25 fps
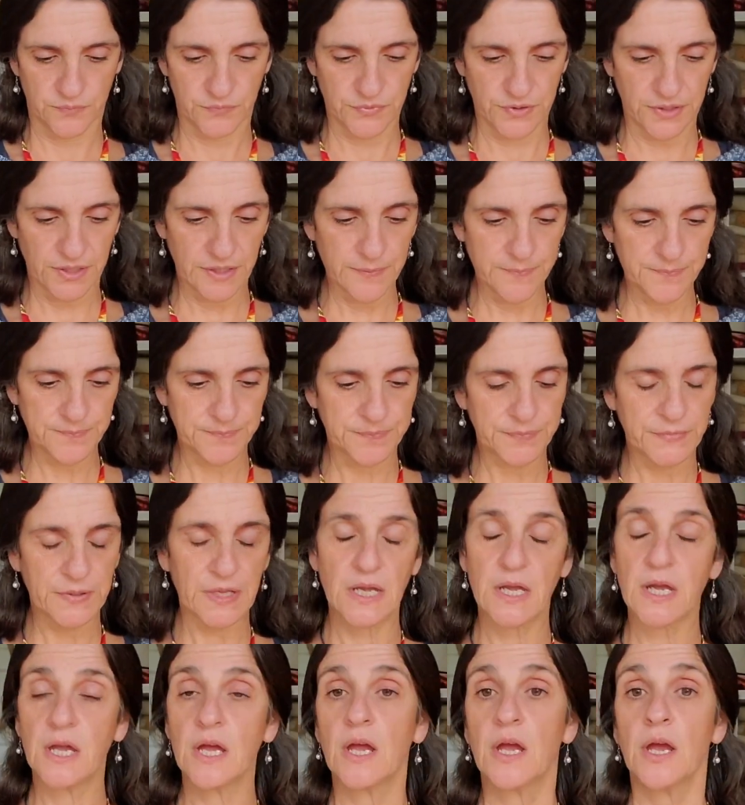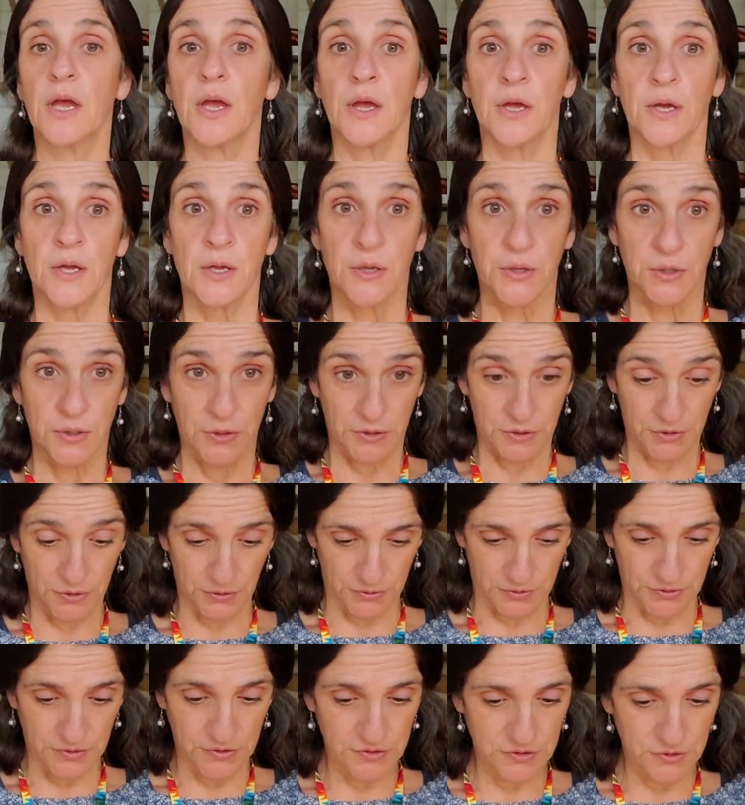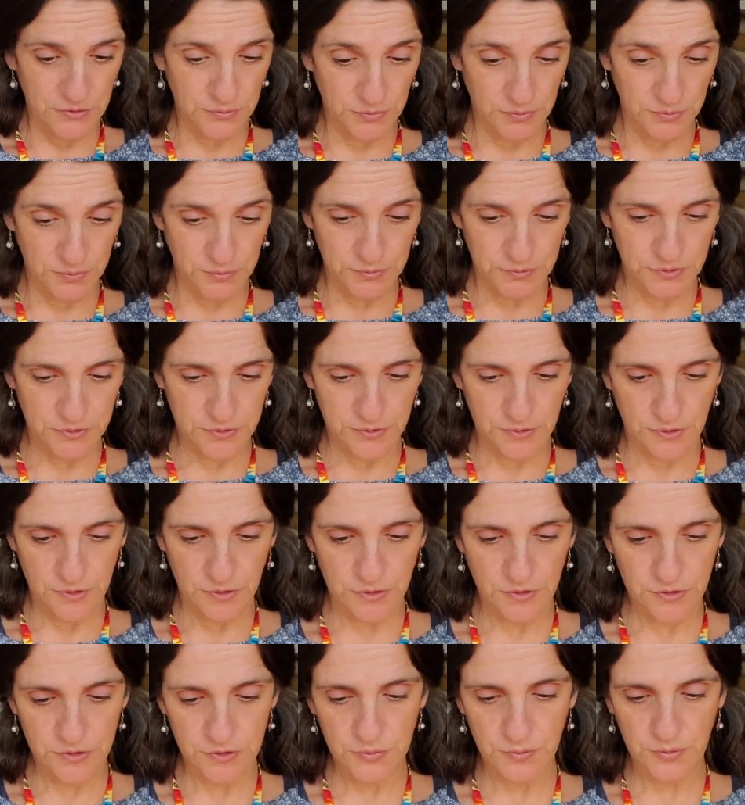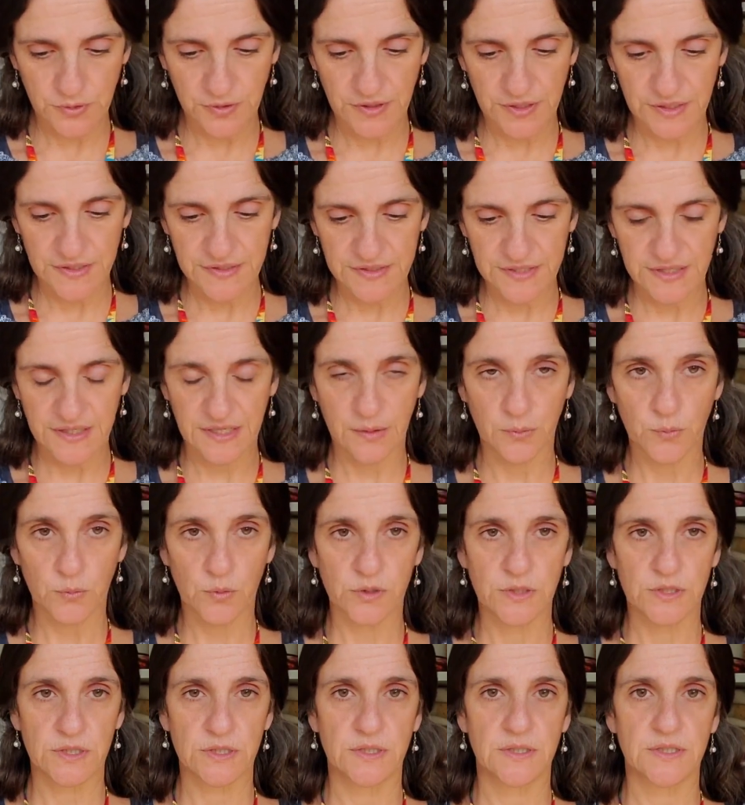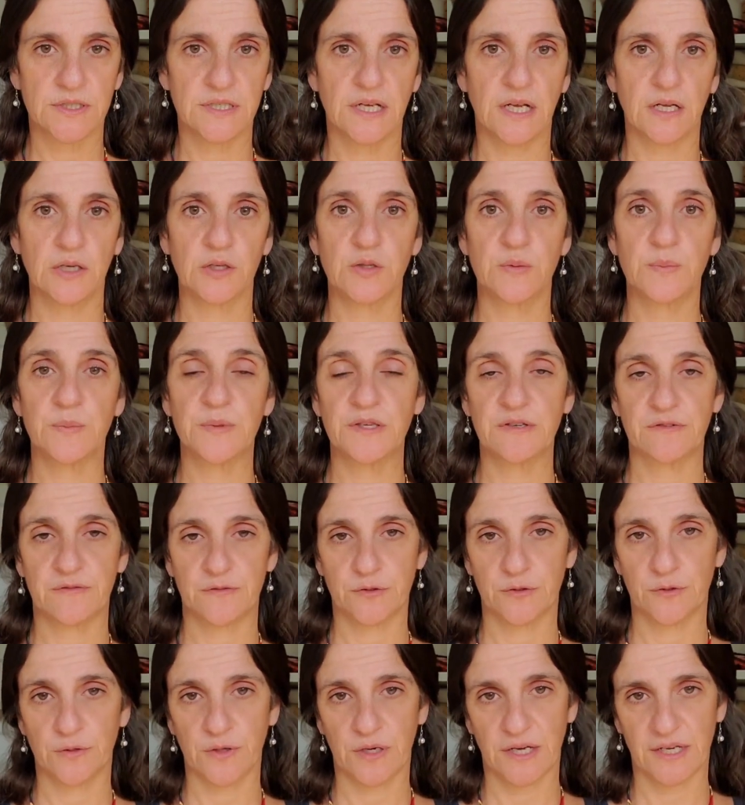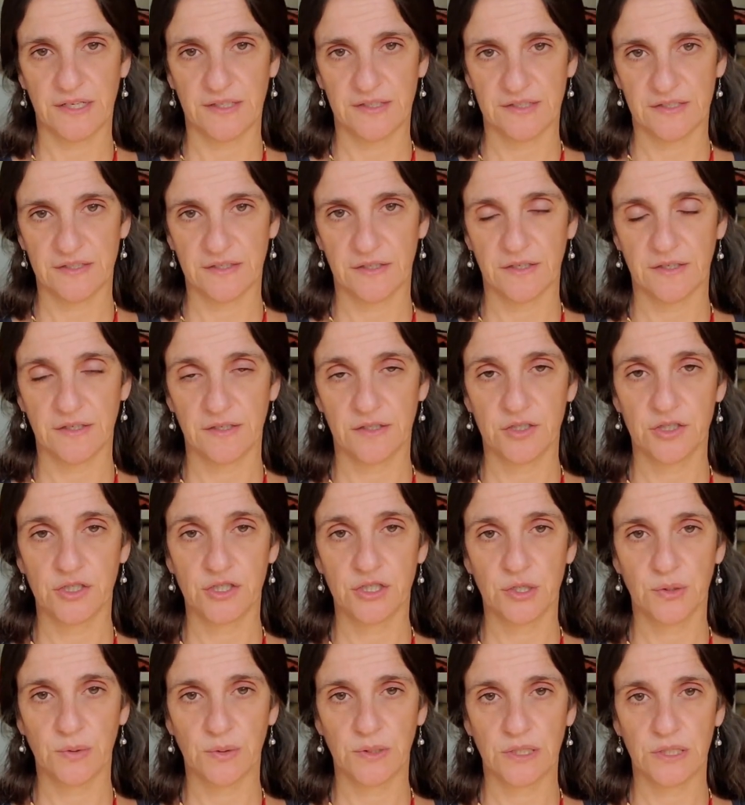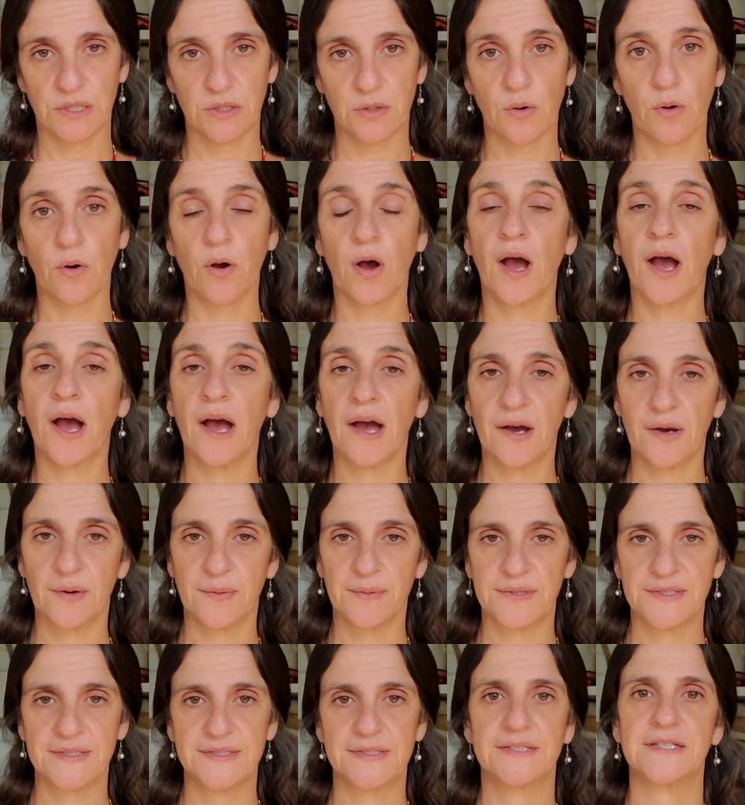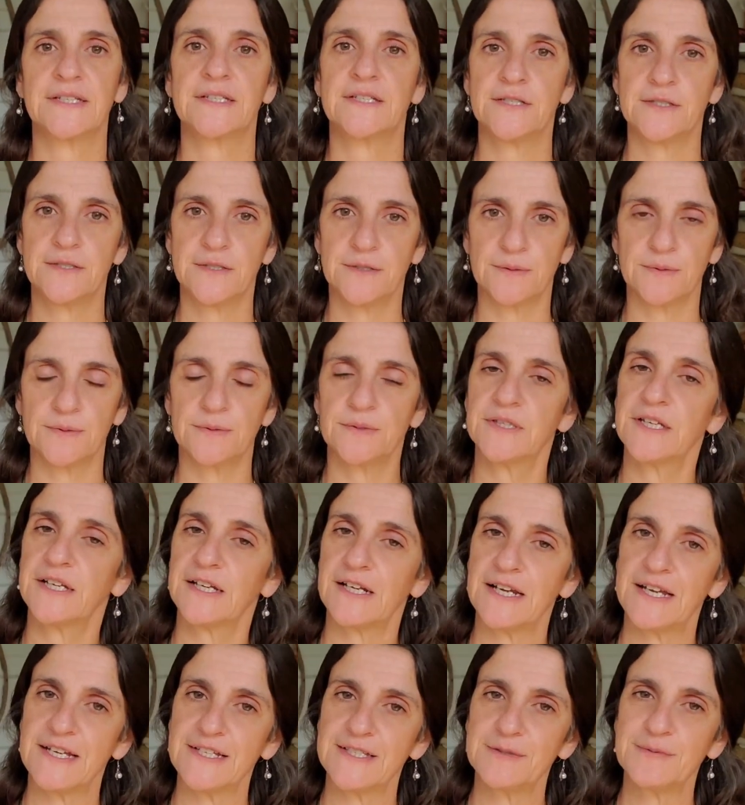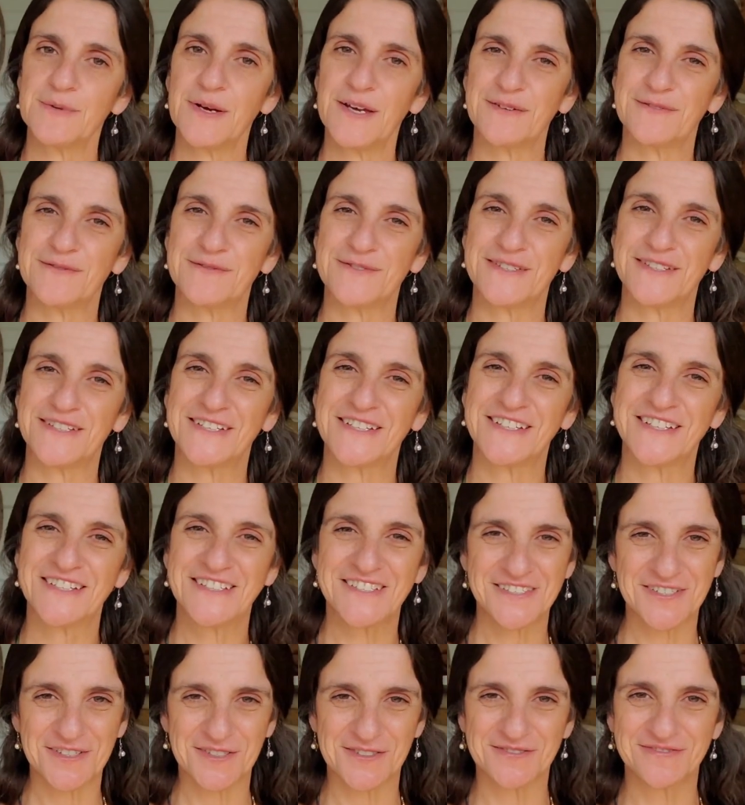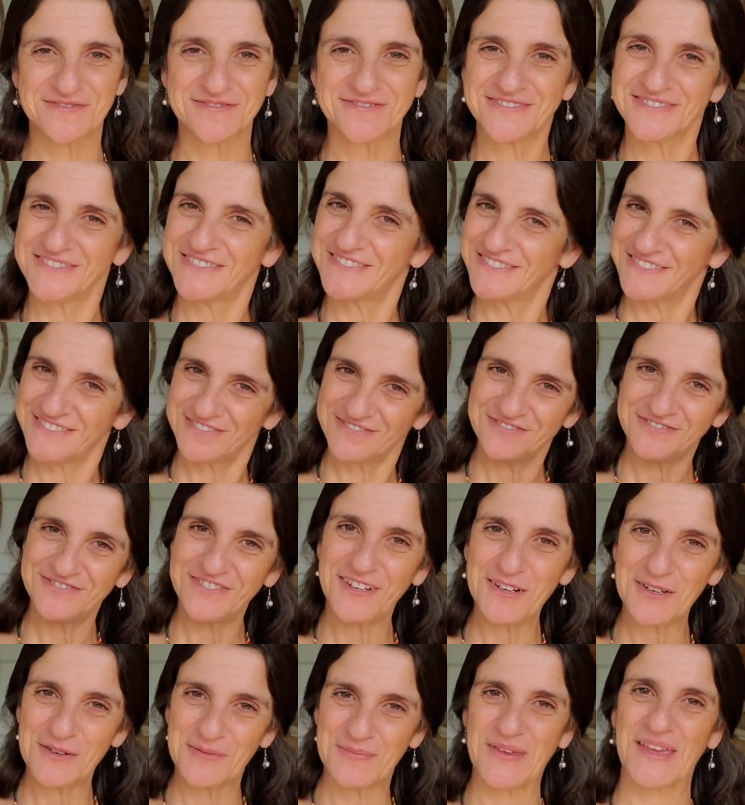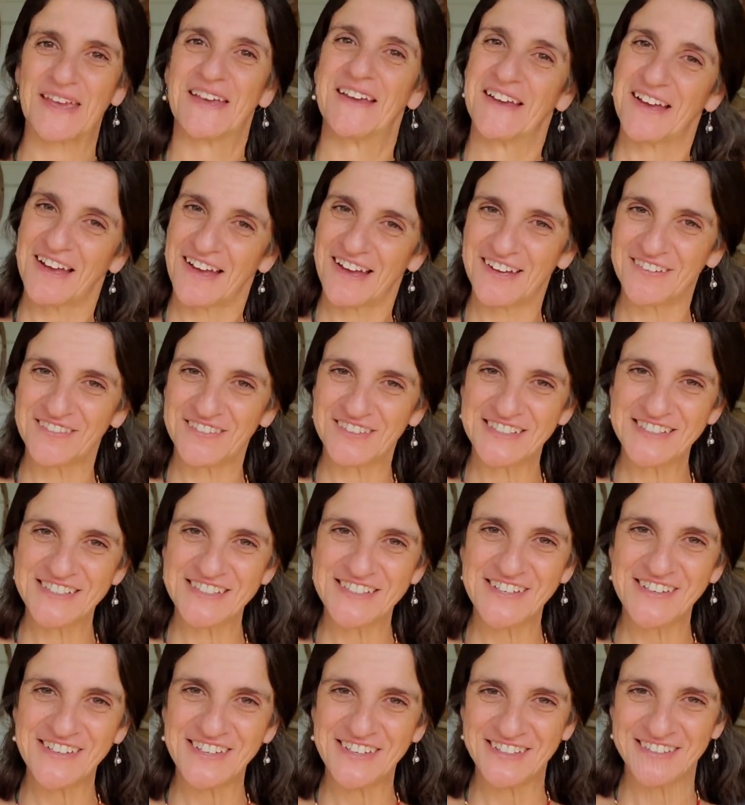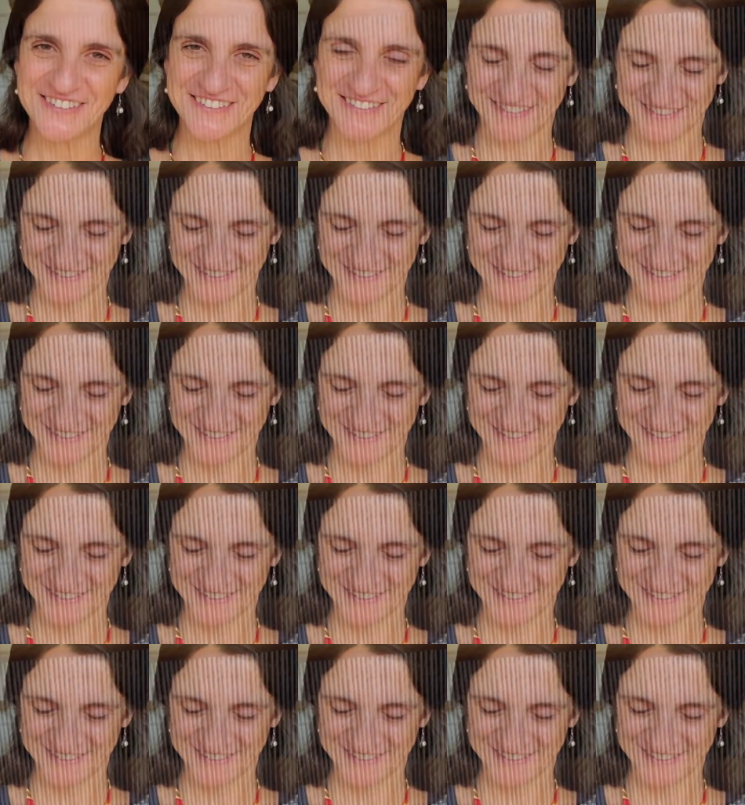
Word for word: Yeah, good. So those those were things that I wanted to tell you before I started showing you how is that you do the clasp weft. So follow me, I'm going to show you.